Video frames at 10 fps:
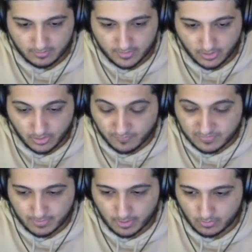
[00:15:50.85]
they're
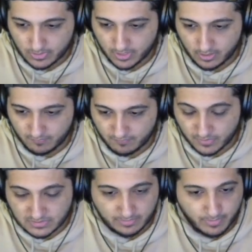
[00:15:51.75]
nervous about when they
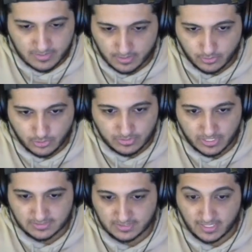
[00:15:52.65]
first like make their YouTube
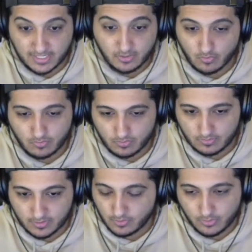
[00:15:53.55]
channels. Like they don't
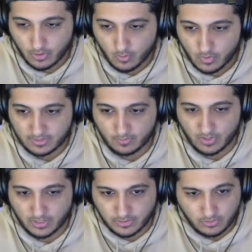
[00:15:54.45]
they don't know what they
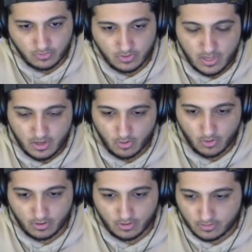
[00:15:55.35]
want to do
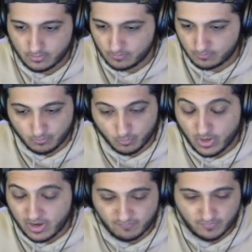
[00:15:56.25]
or
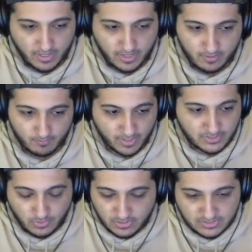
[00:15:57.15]
whatever, right? But
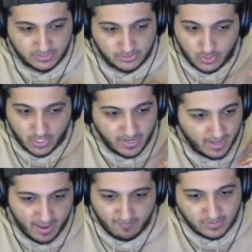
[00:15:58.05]
it's really just like try
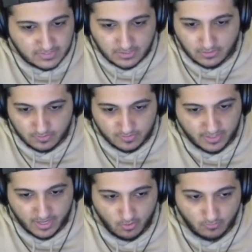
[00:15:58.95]
every single
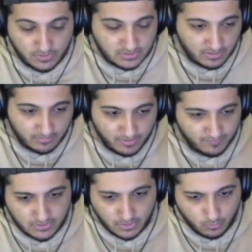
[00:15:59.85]
thing out. There's going to be
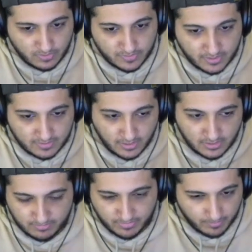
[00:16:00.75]
eventually one thing that
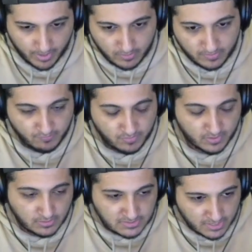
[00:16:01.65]
does a bit better than
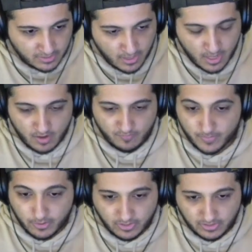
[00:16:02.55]
everything else did.
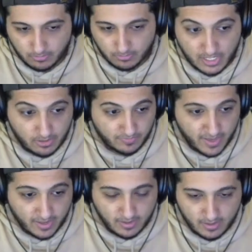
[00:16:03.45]
From there you can down on
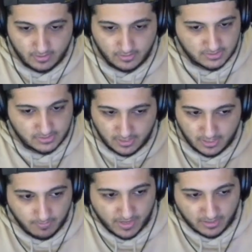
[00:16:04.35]
that,
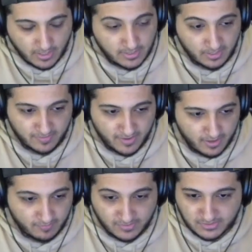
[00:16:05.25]
keep making content on
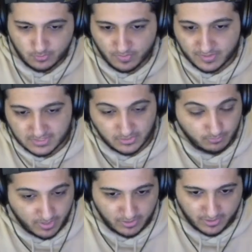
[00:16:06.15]
that. Eventually one thing's going to
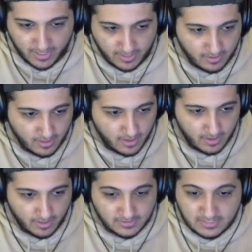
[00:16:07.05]
do better again,
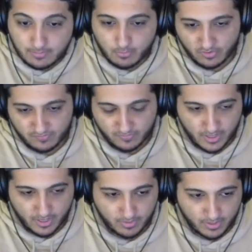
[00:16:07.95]
and just keep going from
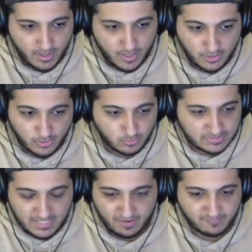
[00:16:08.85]
there. But you
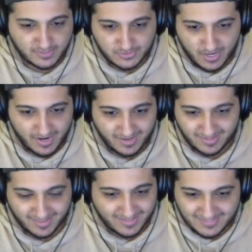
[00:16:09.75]
just have to try.
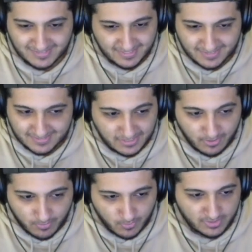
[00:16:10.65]
Like it's it's the
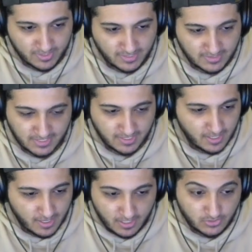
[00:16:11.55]
number one thing, is like
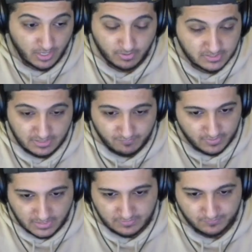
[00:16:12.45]
try a bunch of
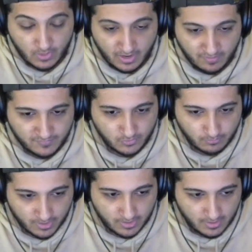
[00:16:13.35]
different things if you have to,
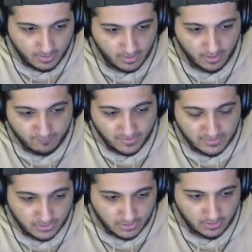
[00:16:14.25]
but
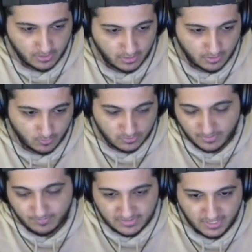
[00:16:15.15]
eventually
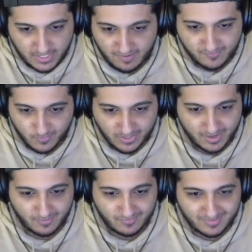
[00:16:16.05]
something's going to have to work
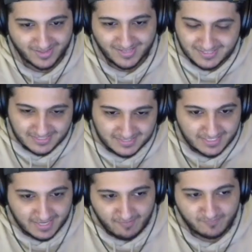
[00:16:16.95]
out. Like it's just
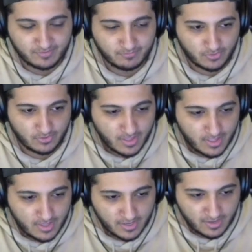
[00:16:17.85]
inevitable
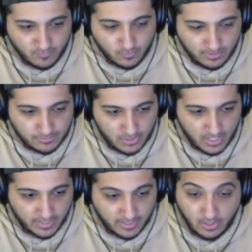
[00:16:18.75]
if you keep
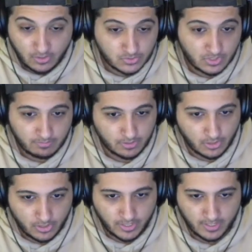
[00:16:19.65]
trying, and also keep
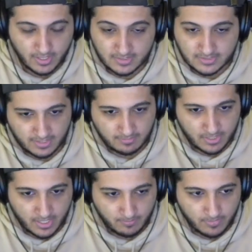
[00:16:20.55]
learning at the same
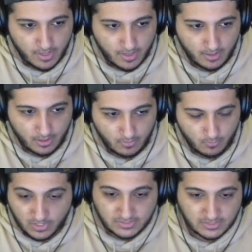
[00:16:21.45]
time, uh,
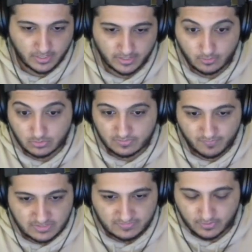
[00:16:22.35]
watching like those
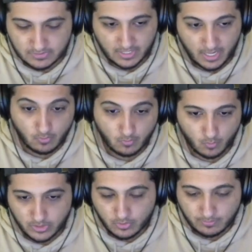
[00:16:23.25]
advice videos on how,
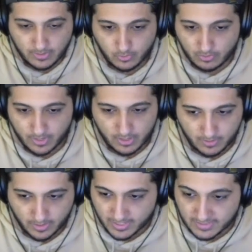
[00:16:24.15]
what you can be doing
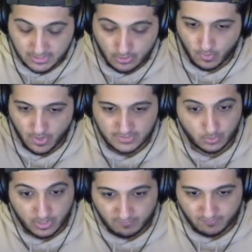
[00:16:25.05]
better, like S E O wise
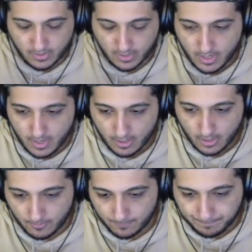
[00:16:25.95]
or whatever.
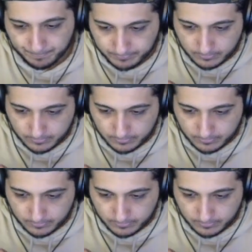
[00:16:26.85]
Um,